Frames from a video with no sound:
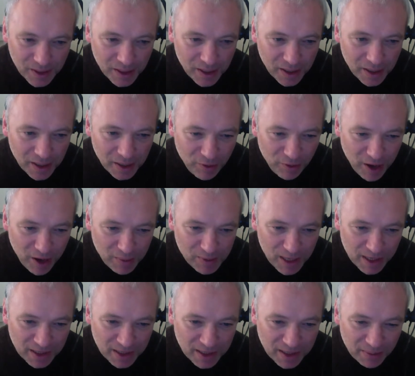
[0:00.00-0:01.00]
Graham's
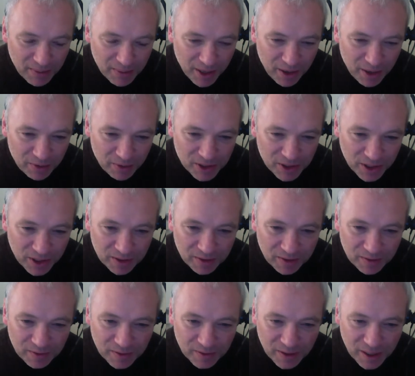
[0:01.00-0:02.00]
added something else in
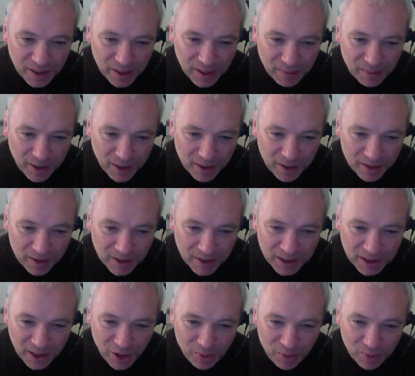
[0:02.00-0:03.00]
about the
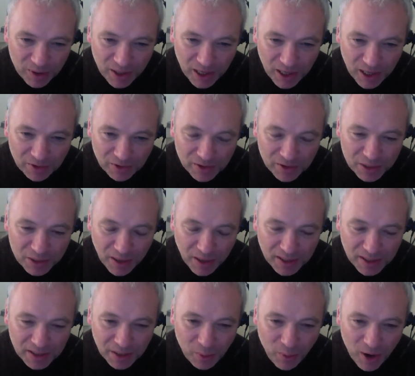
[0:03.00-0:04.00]
internet, open data, and
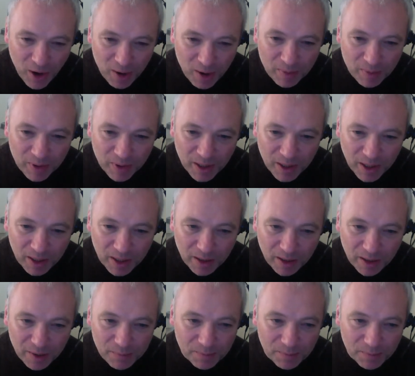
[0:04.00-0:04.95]
semantic web in the